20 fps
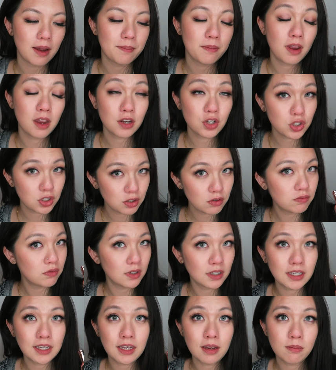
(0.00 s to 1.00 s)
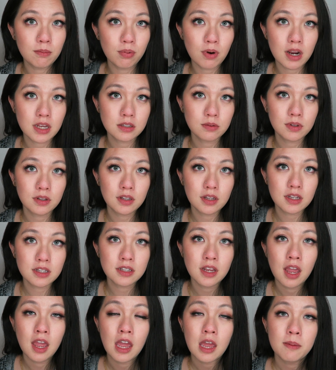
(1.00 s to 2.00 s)
I'm actually really impressed with
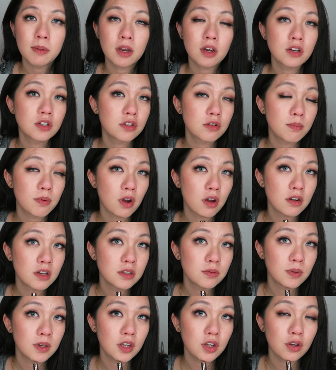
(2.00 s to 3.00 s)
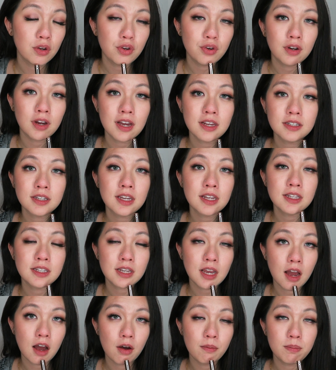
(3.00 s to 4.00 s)
this because, to be honest with you, you guys can
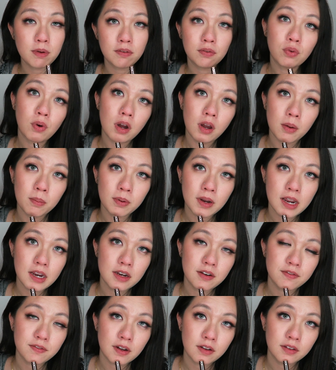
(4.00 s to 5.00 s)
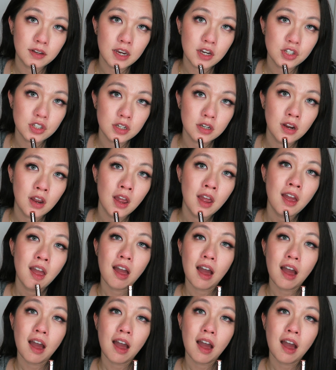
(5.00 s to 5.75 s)
tell before I apply the foundation,